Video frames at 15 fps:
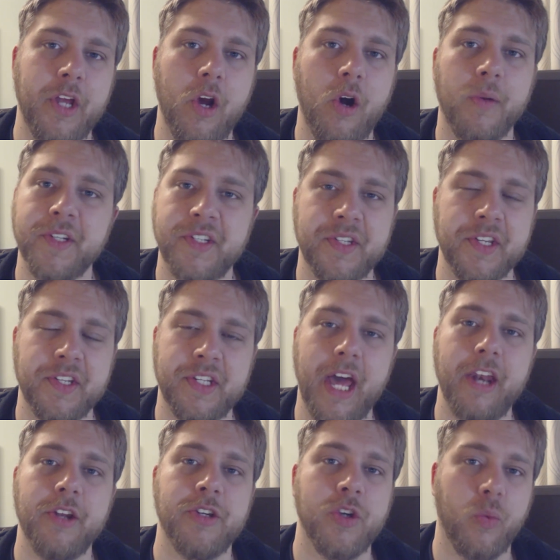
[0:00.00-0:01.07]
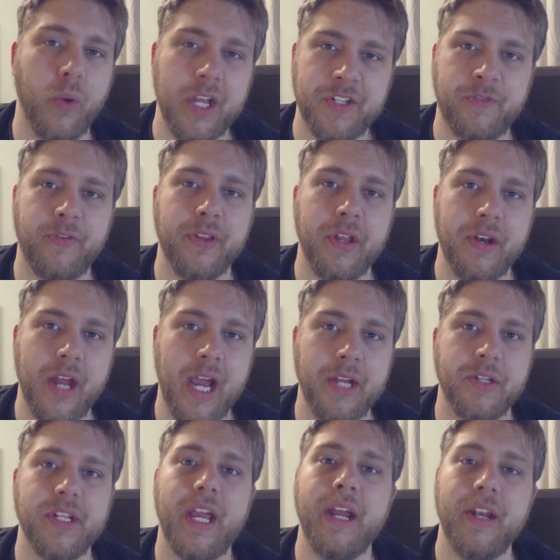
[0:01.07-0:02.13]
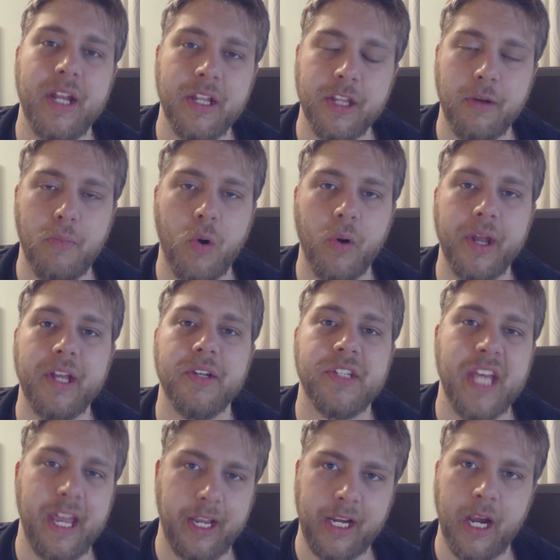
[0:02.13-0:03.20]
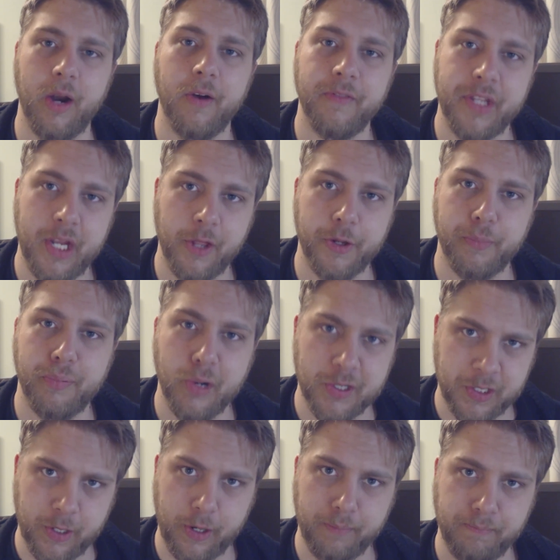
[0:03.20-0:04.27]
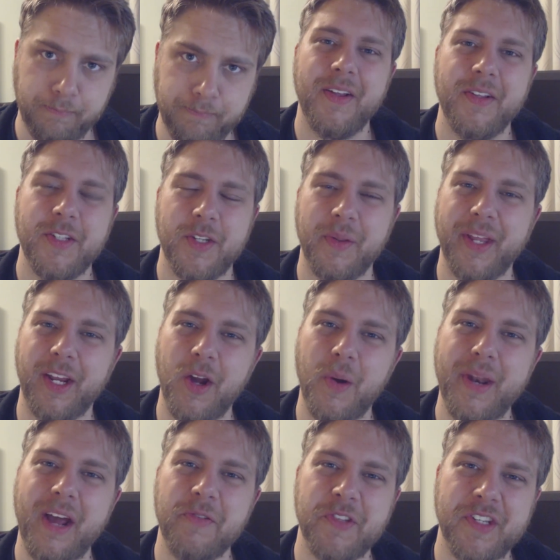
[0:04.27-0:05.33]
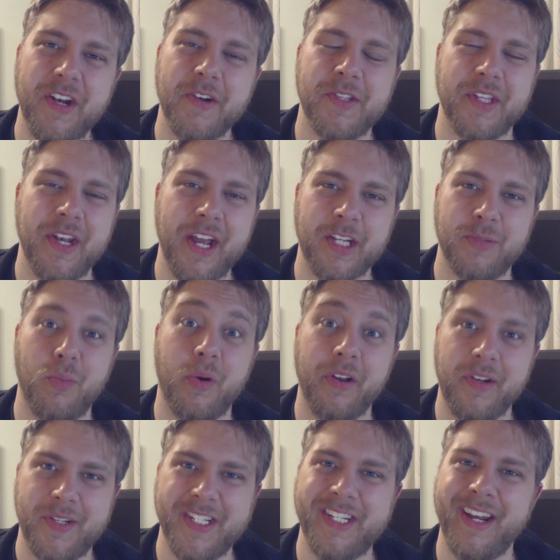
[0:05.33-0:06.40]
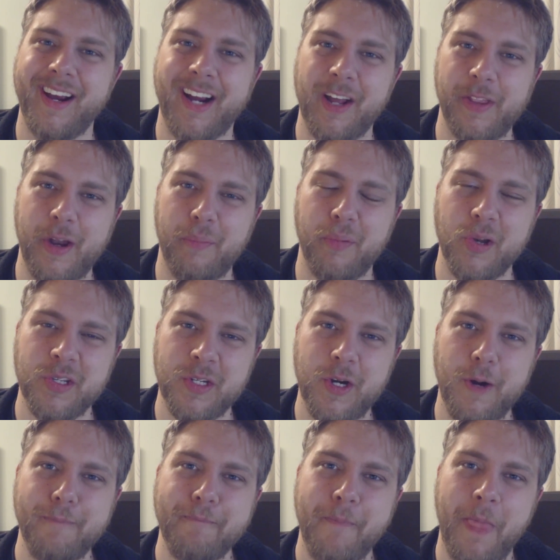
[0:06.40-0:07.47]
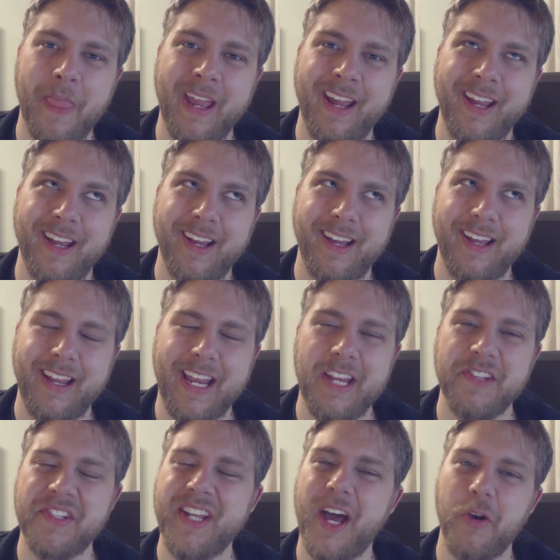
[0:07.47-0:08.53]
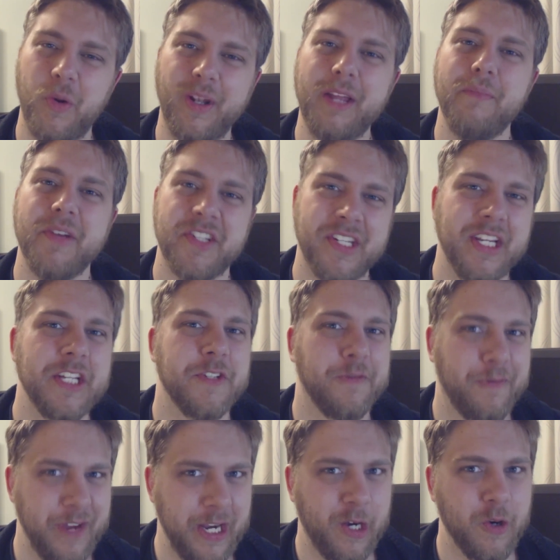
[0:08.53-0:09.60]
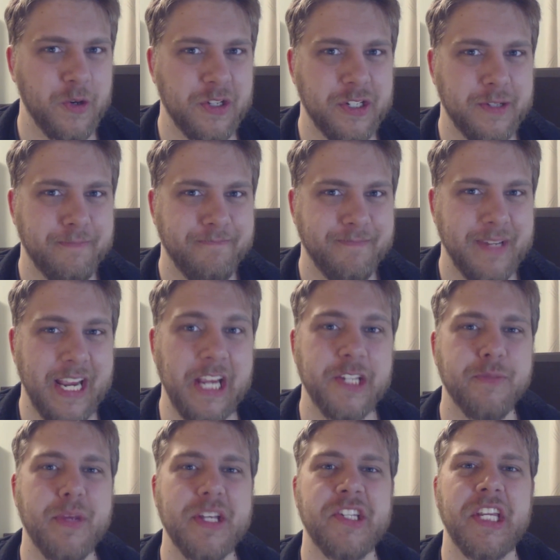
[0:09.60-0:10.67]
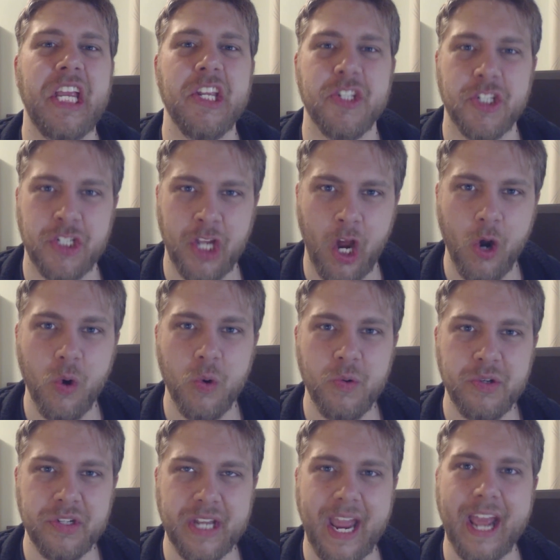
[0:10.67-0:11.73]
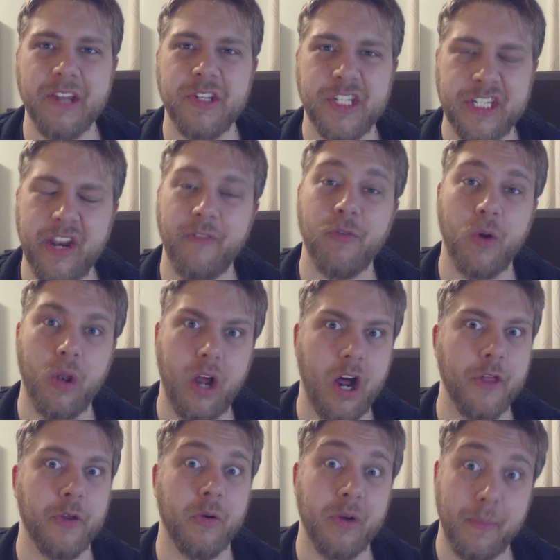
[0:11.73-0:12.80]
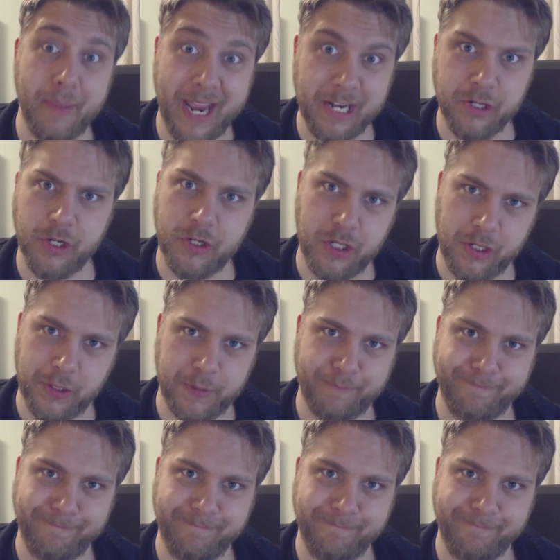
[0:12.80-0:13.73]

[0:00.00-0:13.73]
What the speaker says: they all just decided to rest for the night and in the morning take care of the other prisoner. So they go downstairs the next morning to check on their prisoner. He's not only missing his fingers, he's missing his toes and several other appendages.